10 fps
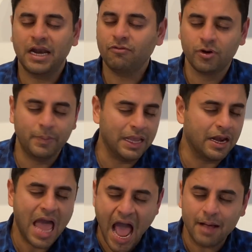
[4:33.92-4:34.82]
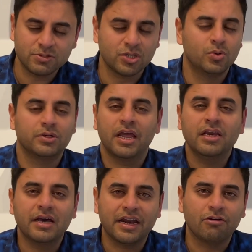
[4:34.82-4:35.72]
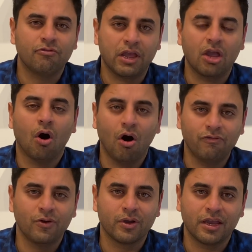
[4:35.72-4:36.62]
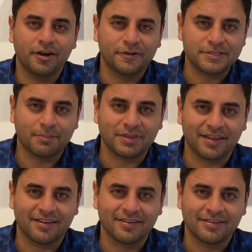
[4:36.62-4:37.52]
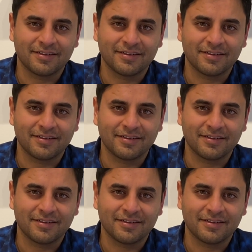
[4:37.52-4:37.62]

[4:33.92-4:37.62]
that would be an absolute incorrect way of looking into something.